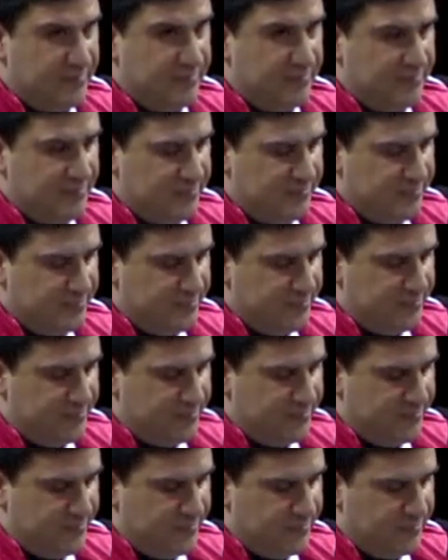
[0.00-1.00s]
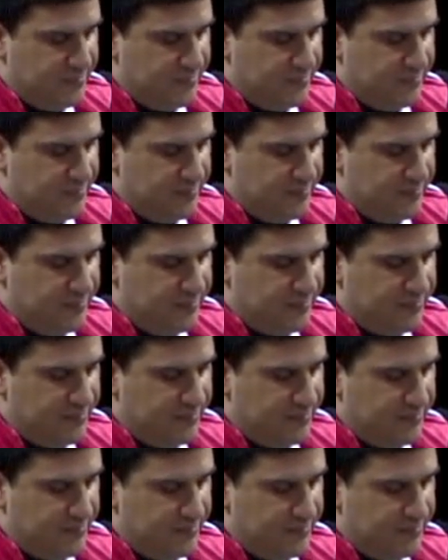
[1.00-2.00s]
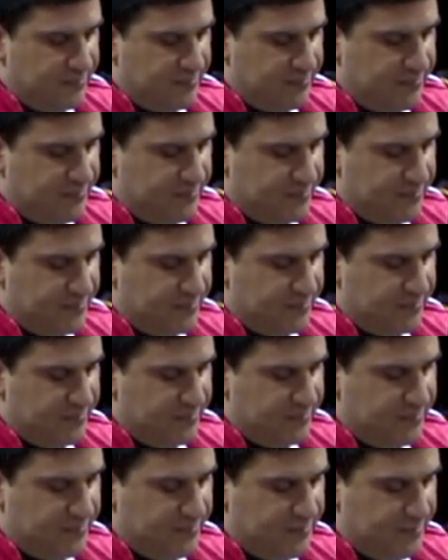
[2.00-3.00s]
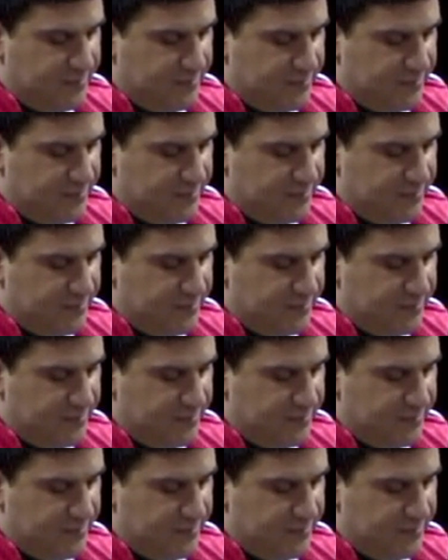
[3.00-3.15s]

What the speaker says: The person shown says nothing.